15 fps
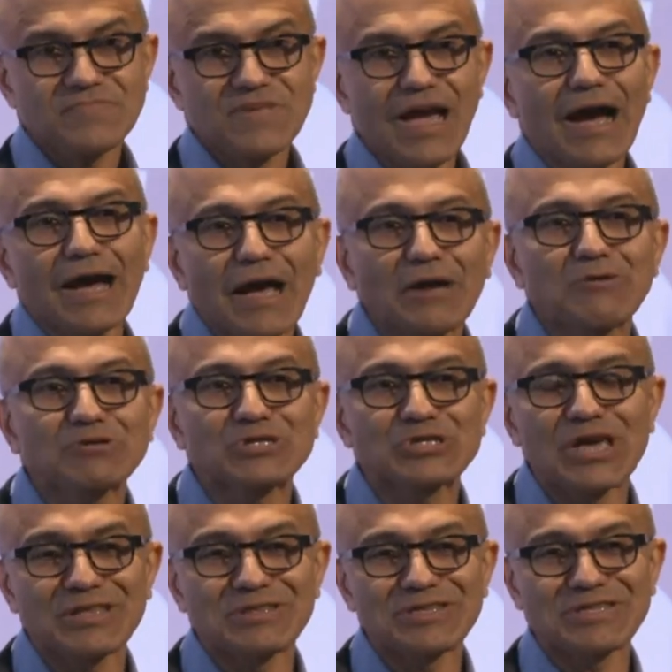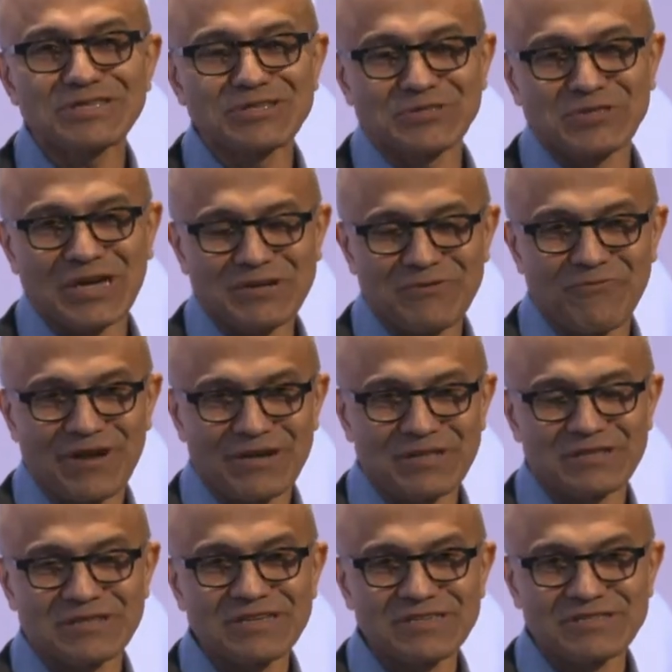I would say this is kind of one of
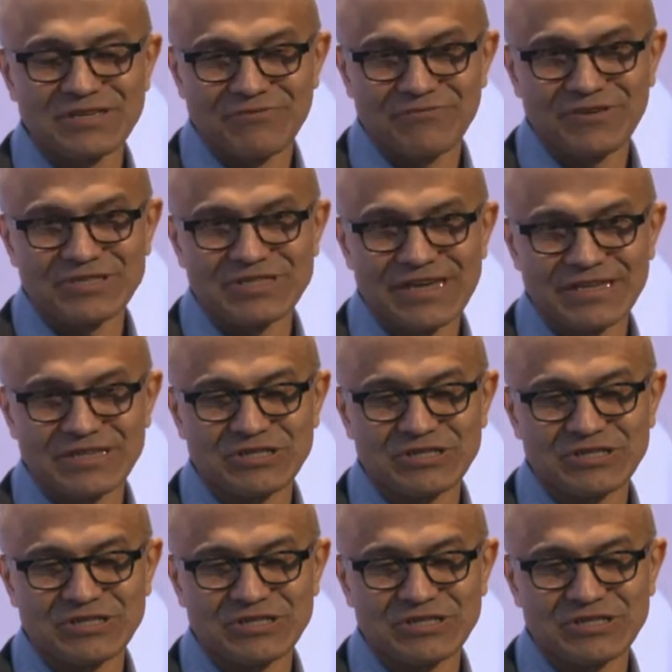the things that we say.